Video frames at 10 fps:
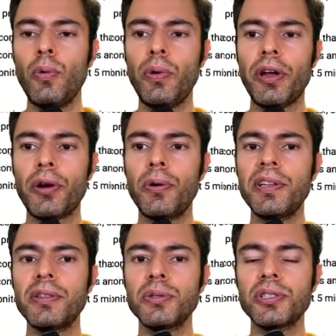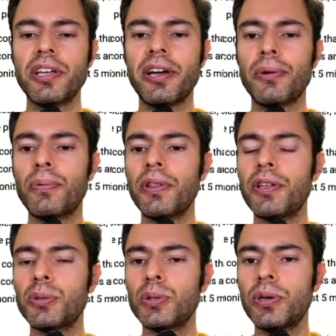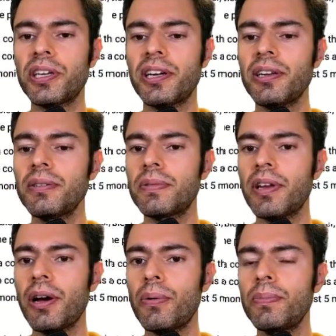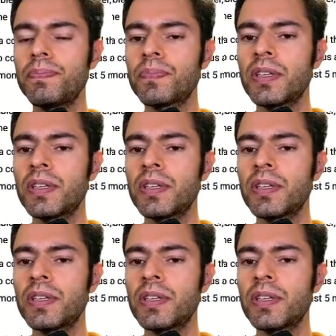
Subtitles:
We are going to start with the tutorial now,